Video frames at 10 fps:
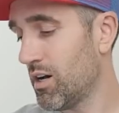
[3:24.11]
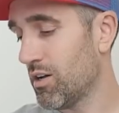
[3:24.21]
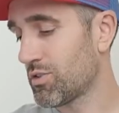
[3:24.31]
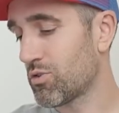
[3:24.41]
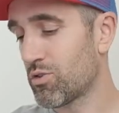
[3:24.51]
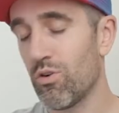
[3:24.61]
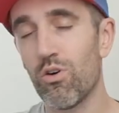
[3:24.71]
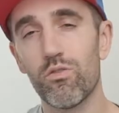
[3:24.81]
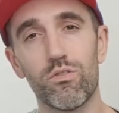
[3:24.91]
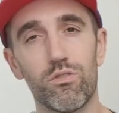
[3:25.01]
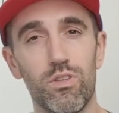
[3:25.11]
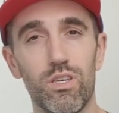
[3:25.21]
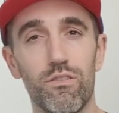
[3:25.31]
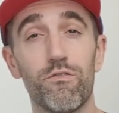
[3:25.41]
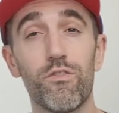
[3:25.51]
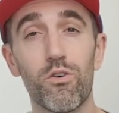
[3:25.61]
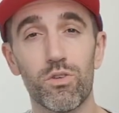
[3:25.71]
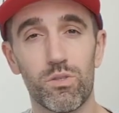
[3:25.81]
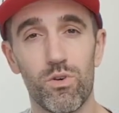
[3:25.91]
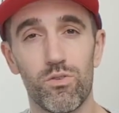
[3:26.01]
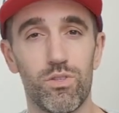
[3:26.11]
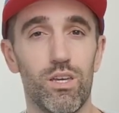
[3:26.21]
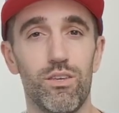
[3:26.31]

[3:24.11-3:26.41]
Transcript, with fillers: Also go over the focus modes I